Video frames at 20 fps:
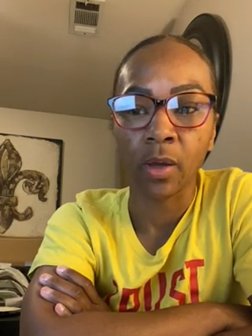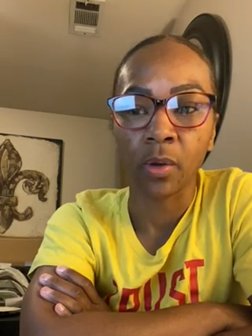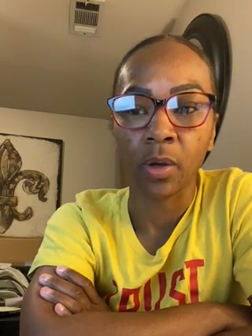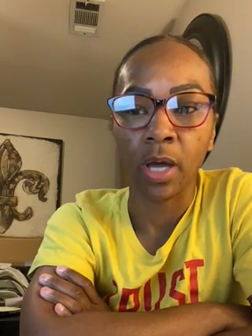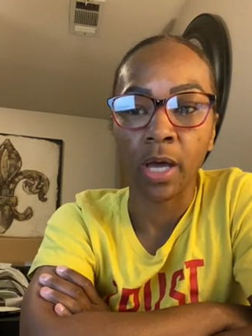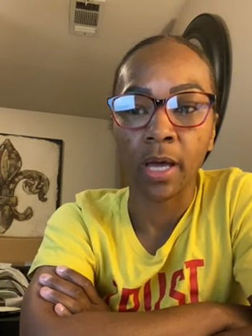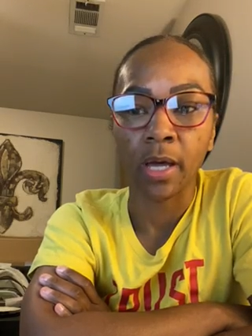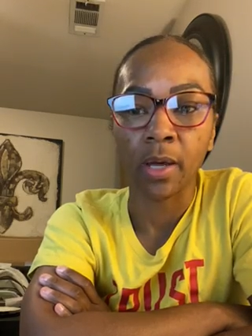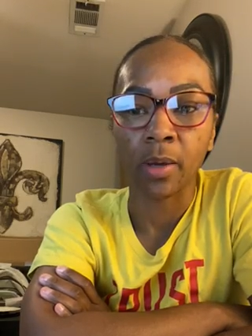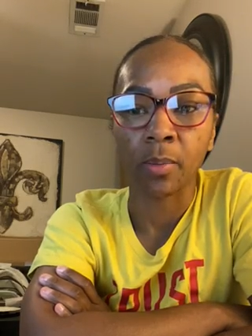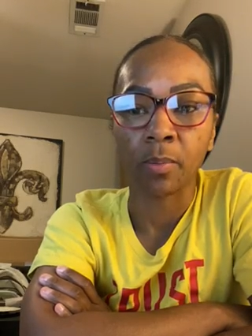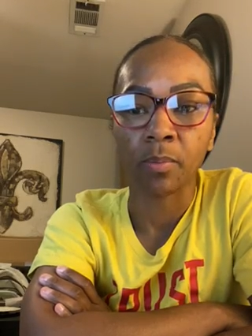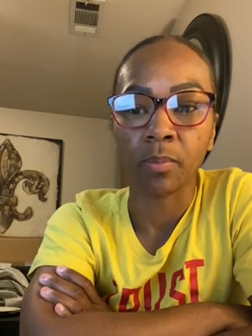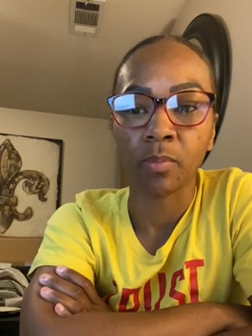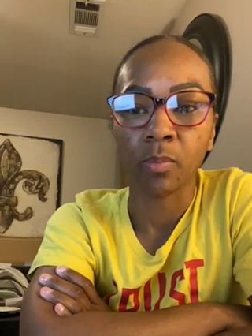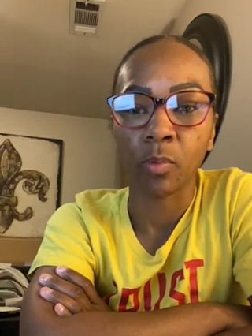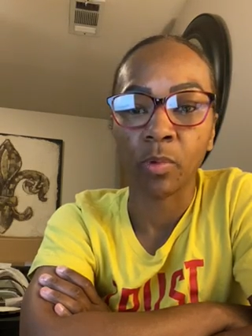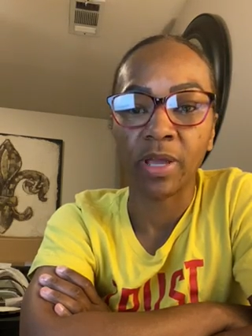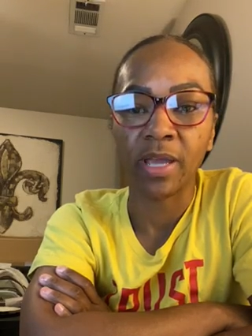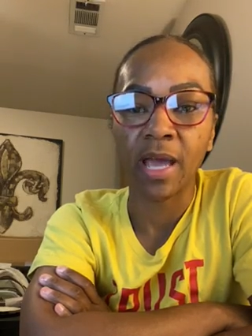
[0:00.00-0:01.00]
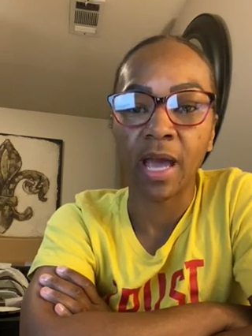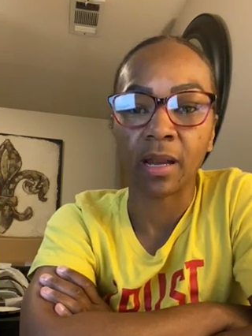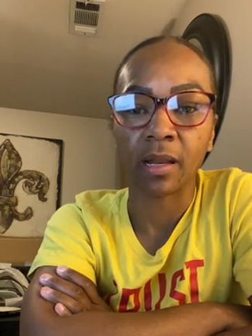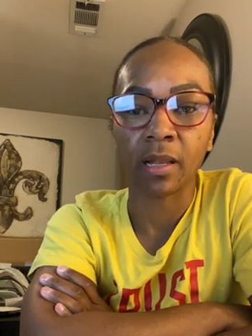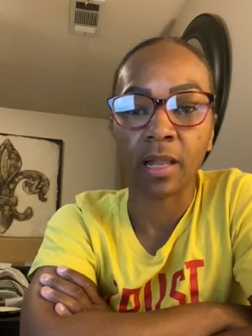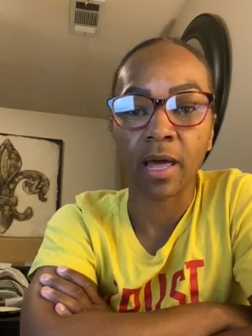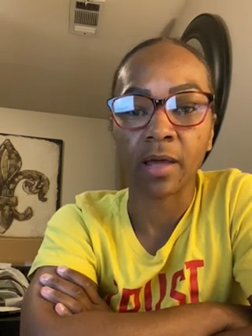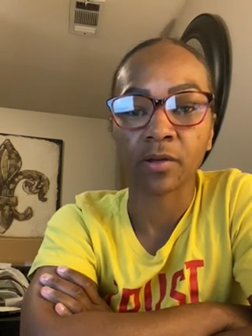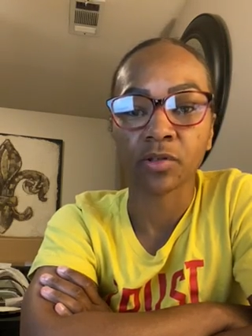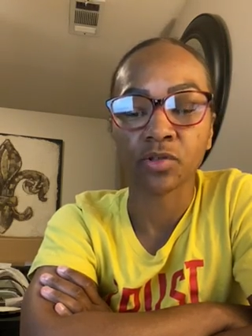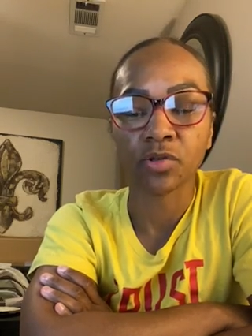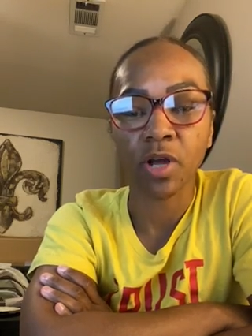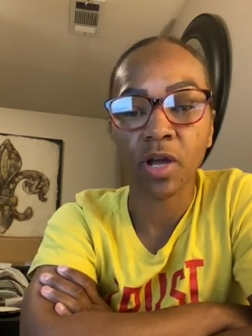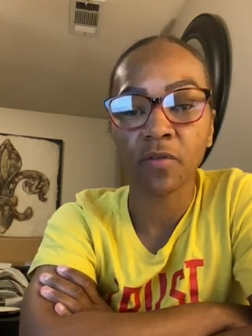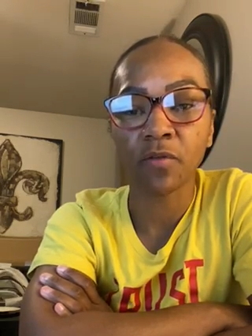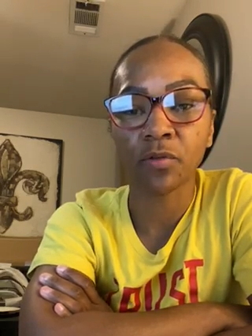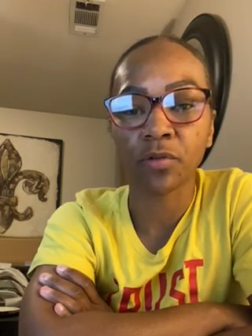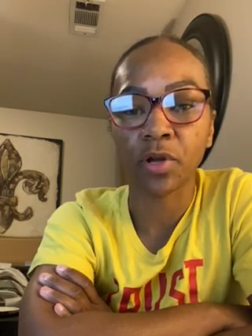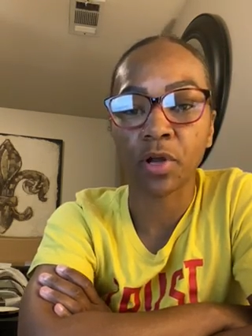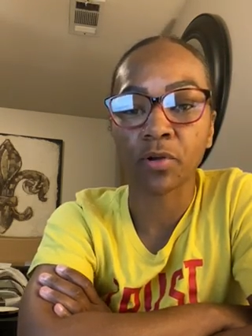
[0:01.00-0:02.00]
Um, we got a lot of
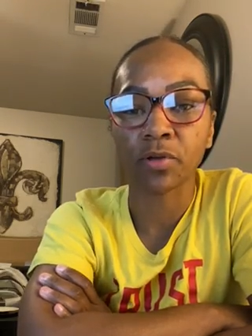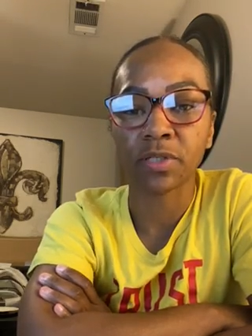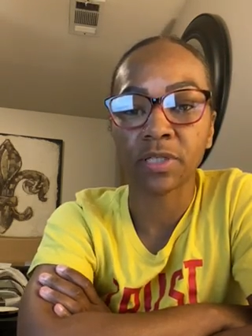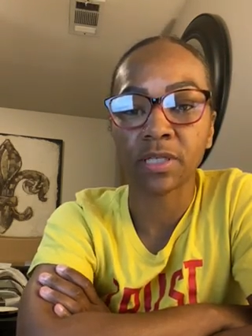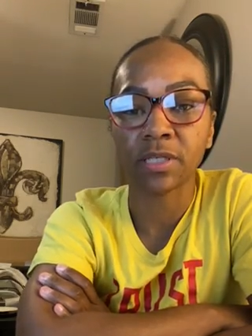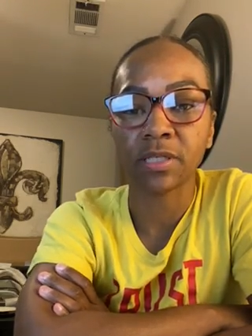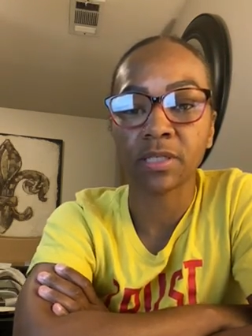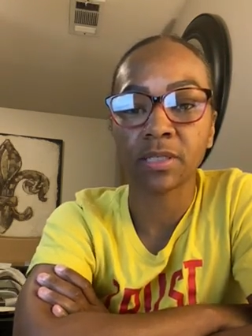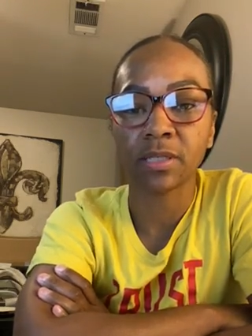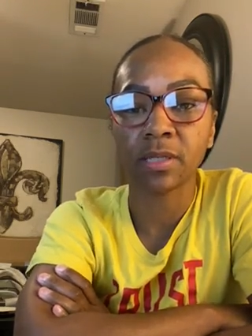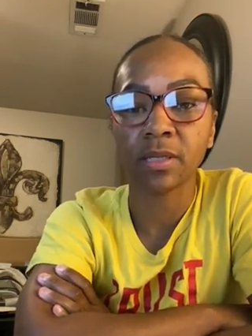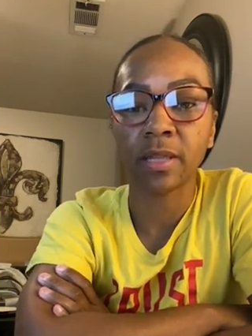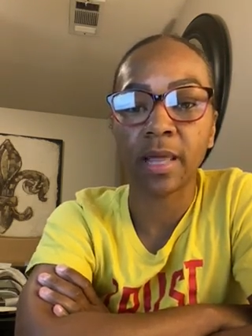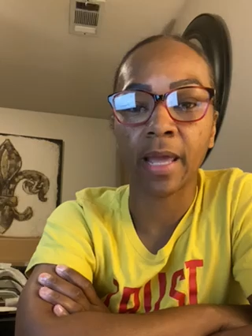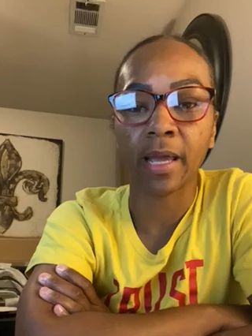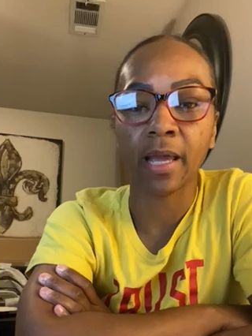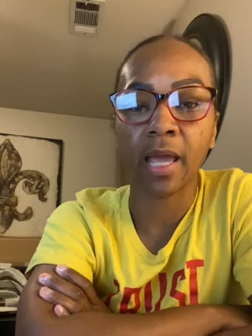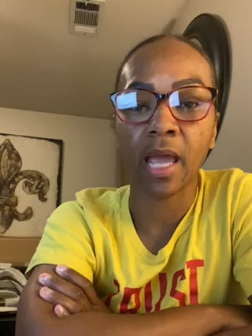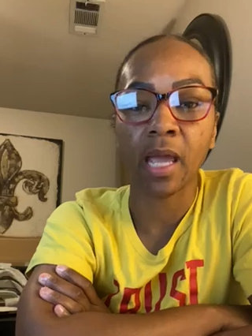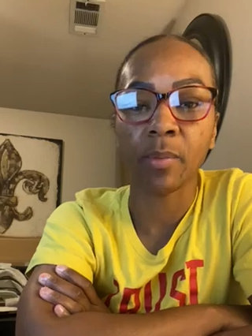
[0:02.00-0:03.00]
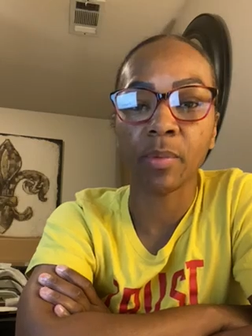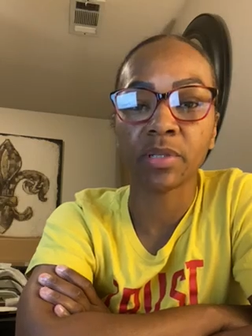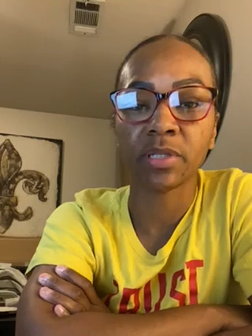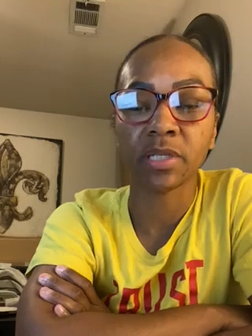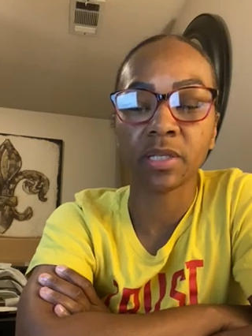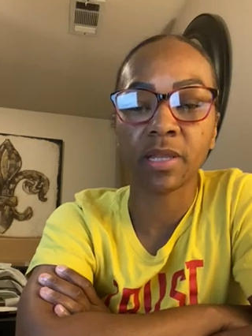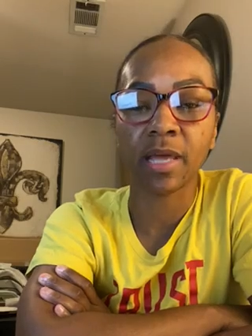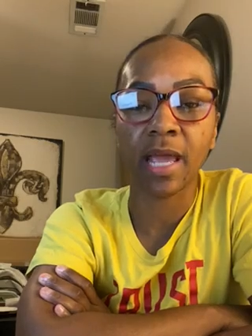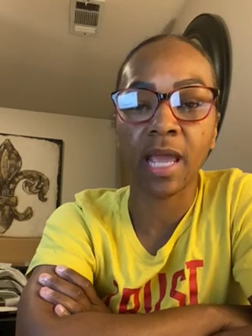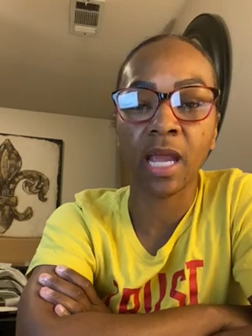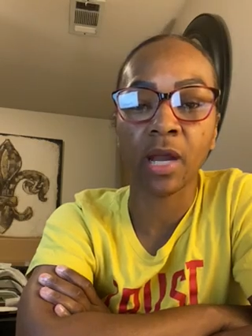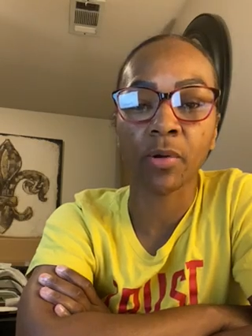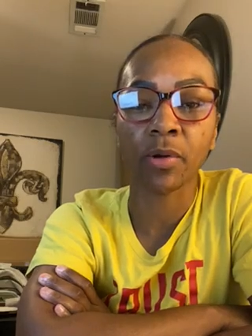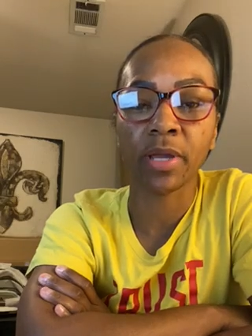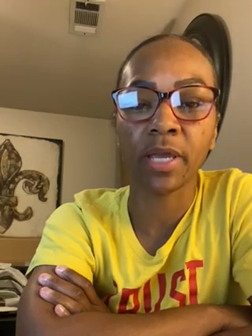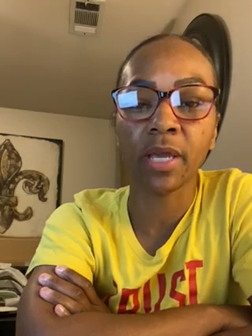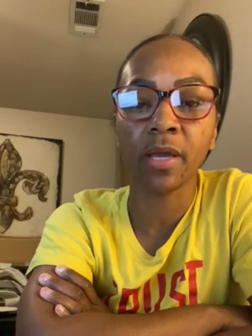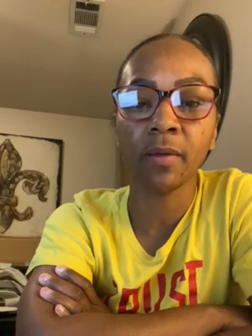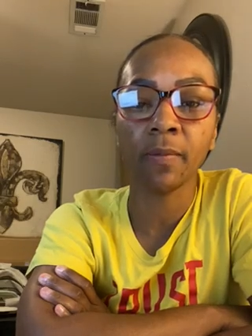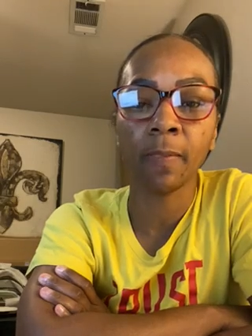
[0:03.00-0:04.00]
travel nurses that came into the
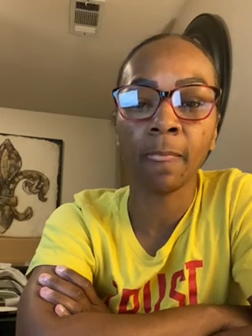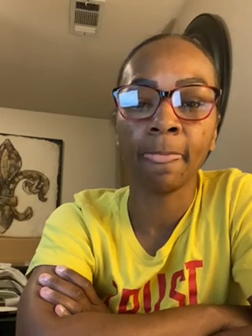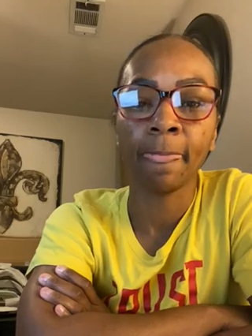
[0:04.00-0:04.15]
area.